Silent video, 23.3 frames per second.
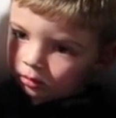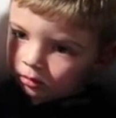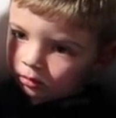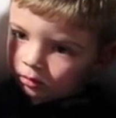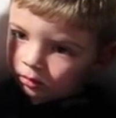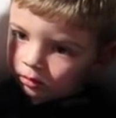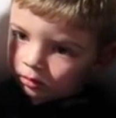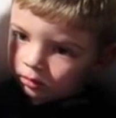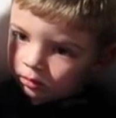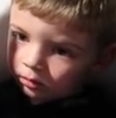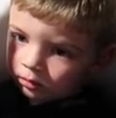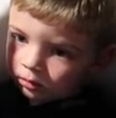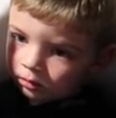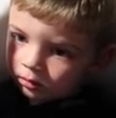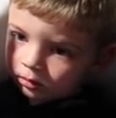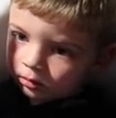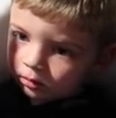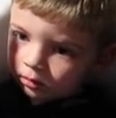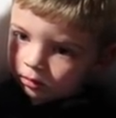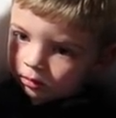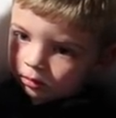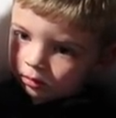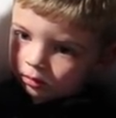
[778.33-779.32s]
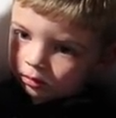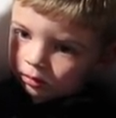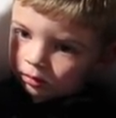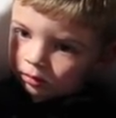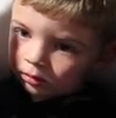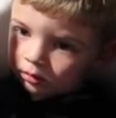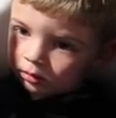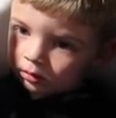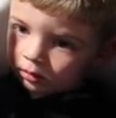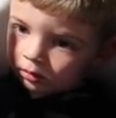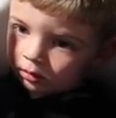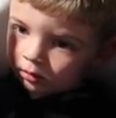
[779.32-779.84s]

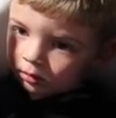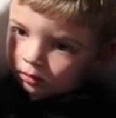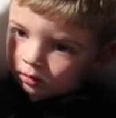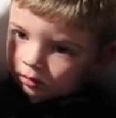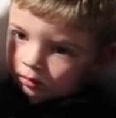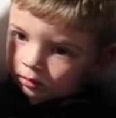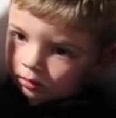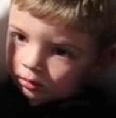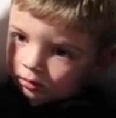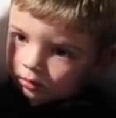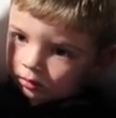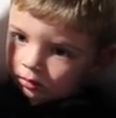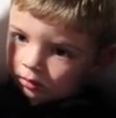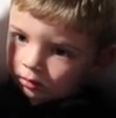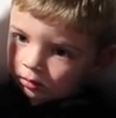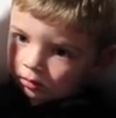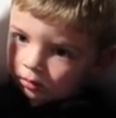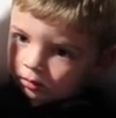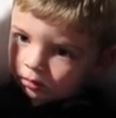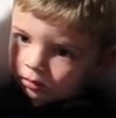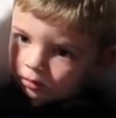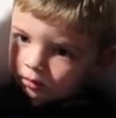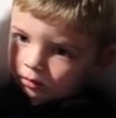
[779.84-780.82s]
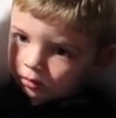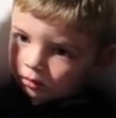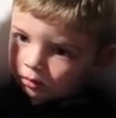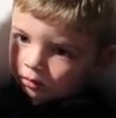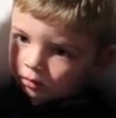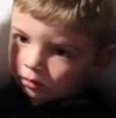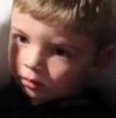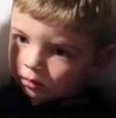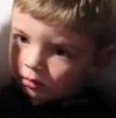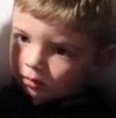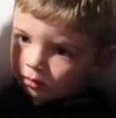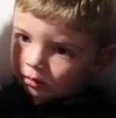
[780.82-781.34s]

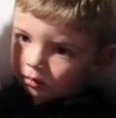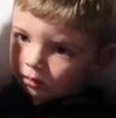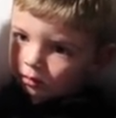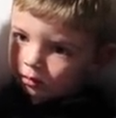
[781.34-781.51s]
[no speech]